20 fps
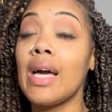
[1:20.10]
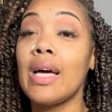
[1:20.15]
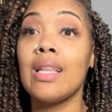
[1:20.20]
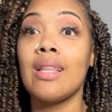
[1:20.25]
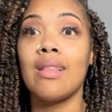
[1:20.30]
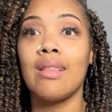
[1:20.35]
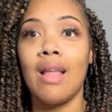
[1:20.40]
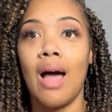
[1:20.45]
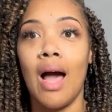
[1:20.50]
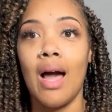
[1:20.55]
a
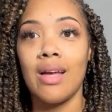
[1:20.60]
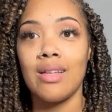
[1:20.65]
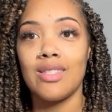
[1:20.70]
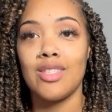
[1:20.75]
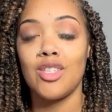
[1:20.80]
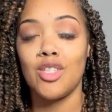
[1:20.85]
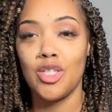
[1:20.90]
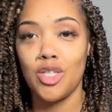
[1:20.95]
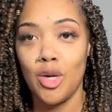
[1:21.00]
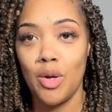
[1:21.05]
lot
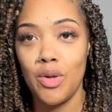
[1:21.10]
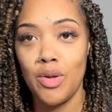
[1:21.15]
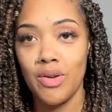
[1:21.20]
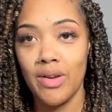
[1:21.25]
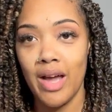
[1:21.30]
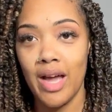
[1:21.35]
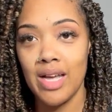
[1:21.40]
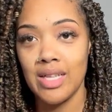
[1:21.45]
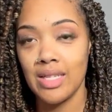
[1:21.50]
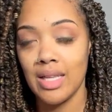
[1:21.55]
to show you
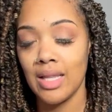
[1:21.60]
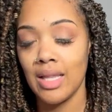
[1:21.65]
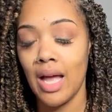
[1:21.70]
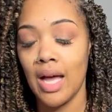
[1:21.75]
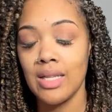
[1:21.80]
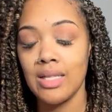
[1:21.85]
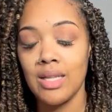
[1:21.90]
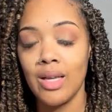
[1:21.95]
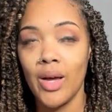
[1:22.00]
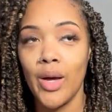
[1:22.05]
guys, a
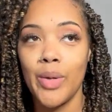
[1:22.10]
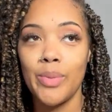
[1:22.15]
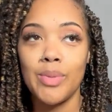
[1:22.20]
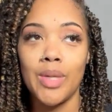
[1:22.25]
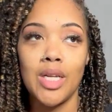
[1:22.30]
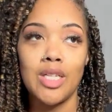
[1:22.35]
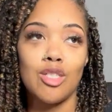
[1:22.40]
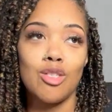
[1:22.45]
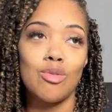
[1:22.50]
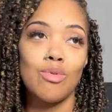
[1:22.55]
lot to
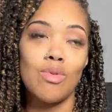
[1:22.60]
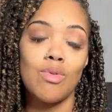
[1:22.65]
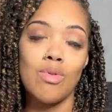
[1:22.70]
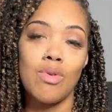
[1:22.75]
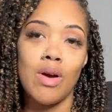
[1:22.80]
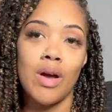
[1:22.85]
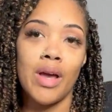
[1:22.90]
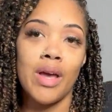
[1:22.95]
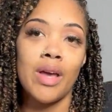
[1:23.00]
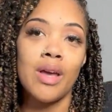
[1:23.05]
update you
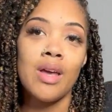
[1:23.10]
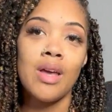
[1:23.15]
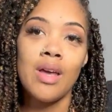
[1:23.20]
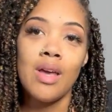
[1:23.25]
on.